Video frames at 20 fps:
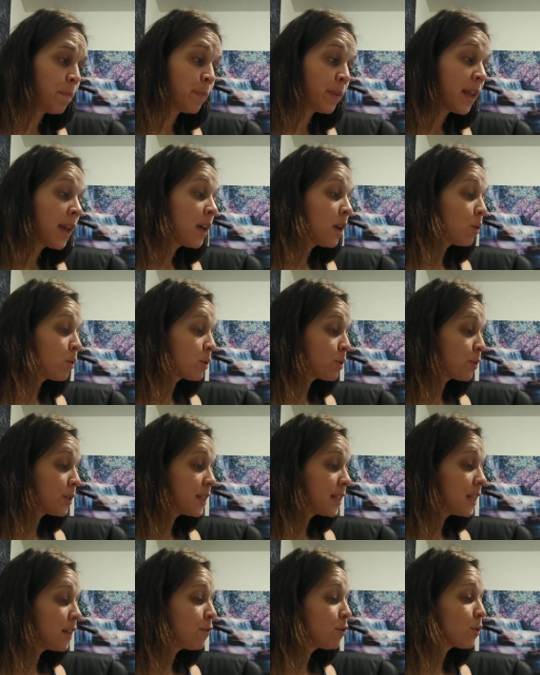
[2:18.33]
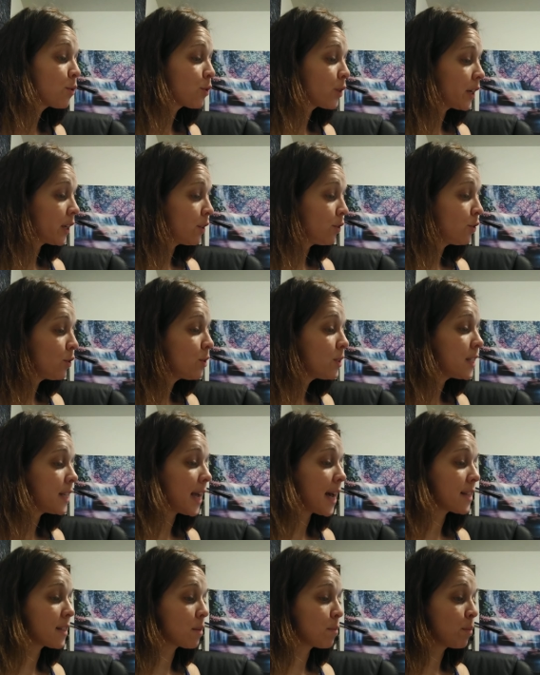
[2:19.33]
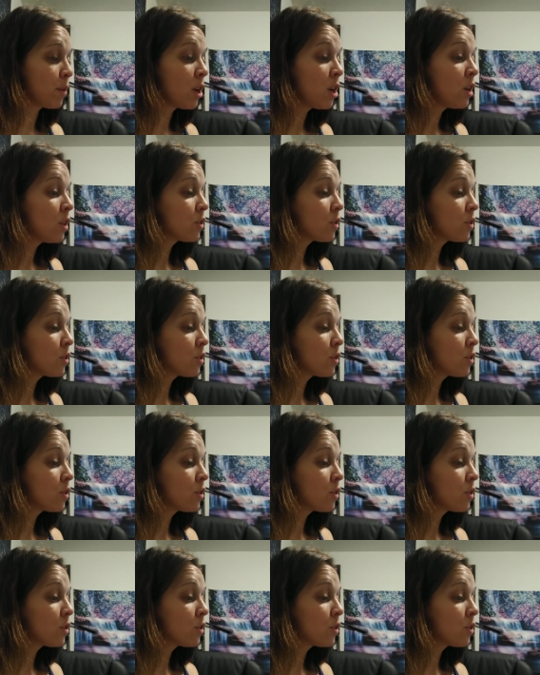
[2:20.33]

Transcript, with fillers: It was received with great enthusiasm